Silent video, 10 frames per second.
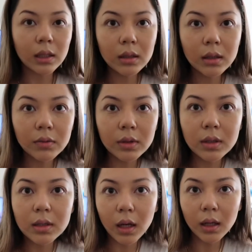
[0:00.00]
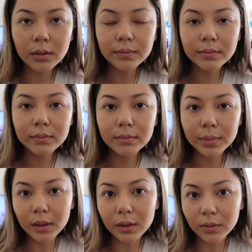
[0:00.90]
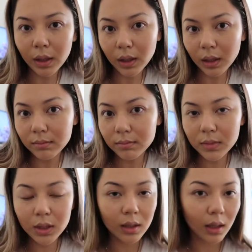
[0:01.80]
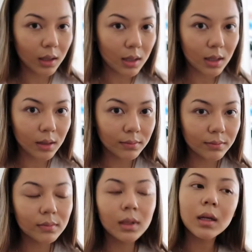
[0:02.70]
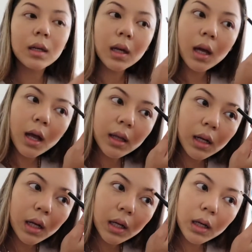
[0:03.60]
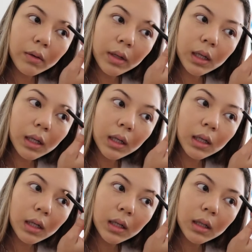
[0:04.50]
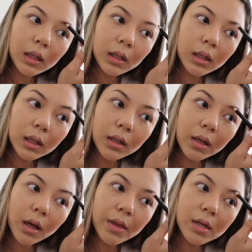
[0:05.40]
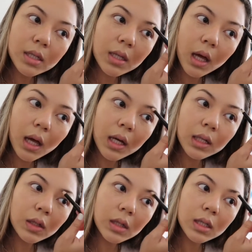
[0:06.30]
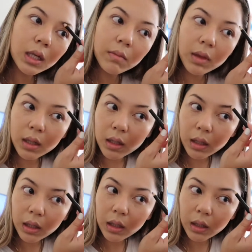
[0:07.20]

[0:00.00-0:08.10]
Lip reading: I don't know if you can tell, but already you can kind of tell. And then I go in on the other side, do the same thing.